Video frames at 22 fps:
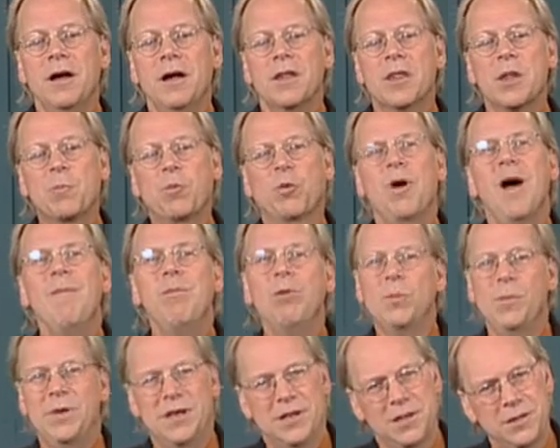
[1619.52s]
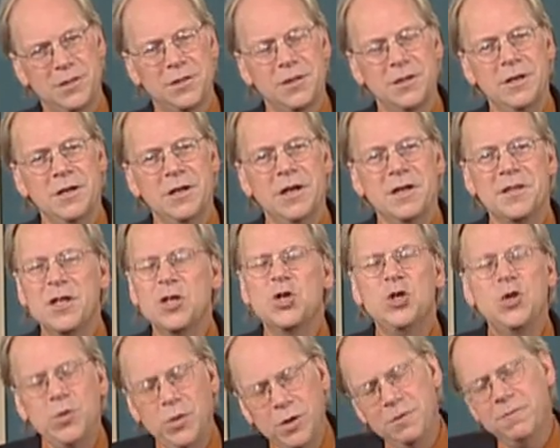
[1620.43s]
The problem is
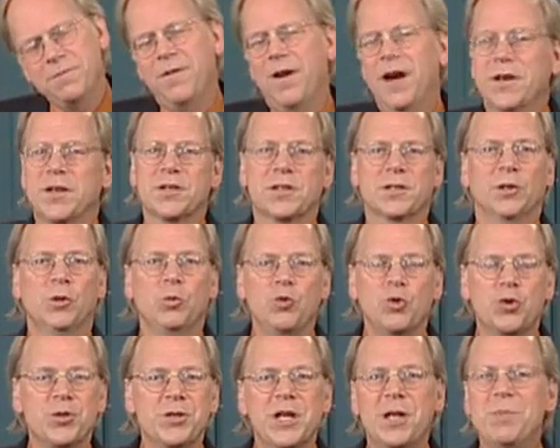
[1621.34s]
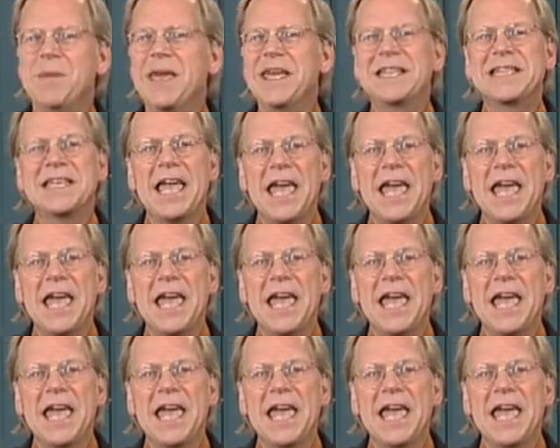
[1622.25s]
that you can find a solution that makes